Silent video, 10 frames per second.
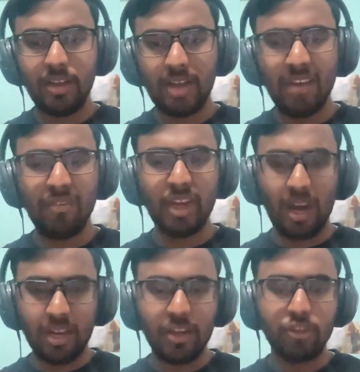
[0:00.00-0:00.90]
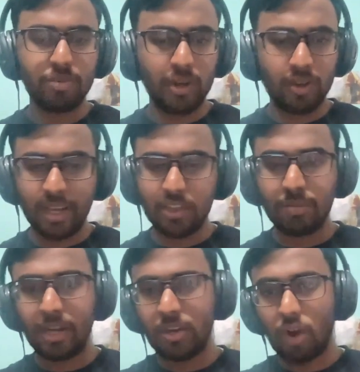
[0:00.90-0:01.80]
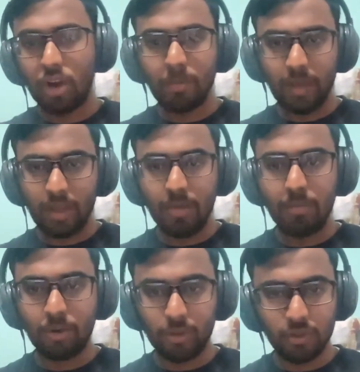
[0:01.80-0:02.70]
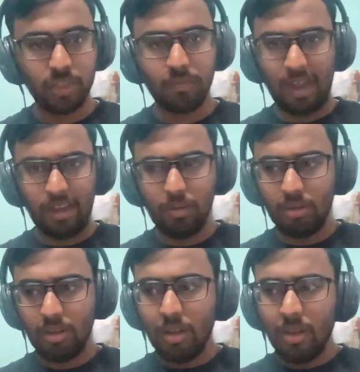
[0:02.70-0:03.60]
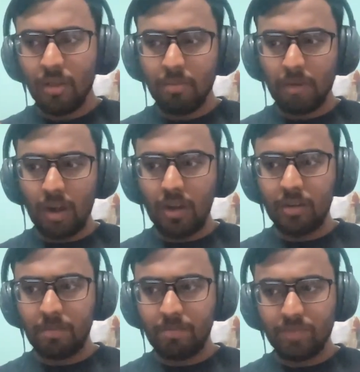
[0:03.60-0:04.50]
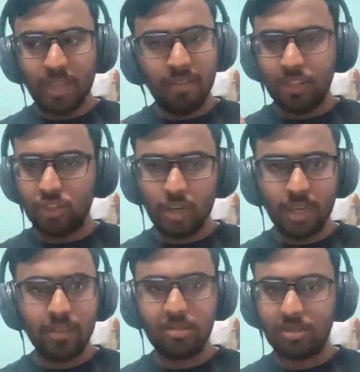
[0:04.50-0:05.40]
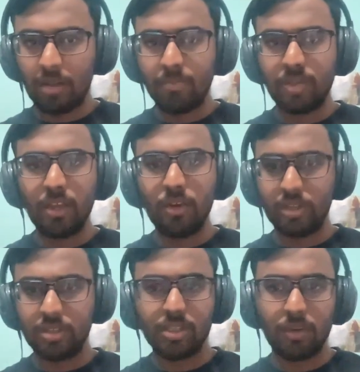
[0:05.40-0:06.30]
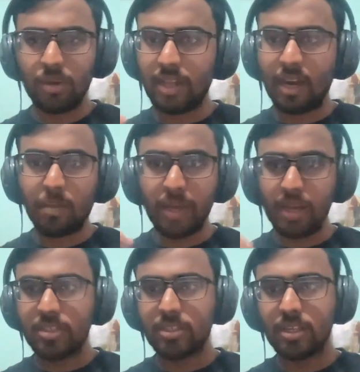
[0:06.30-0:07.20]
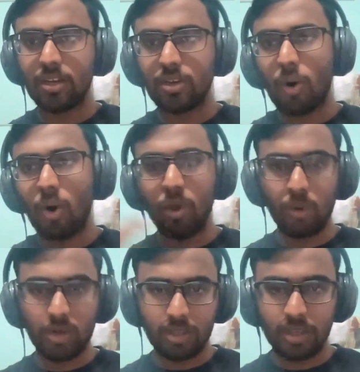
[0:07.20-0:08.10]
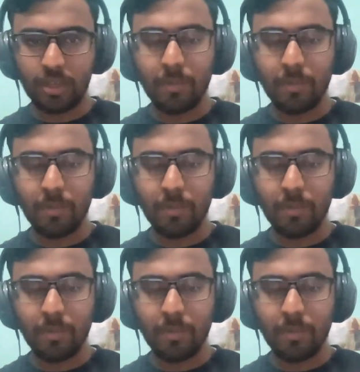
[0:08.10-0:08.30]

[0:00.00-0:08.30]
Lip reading: every hour that you spend on X might not be producing value, but eventually something you discover that makes it all worth it.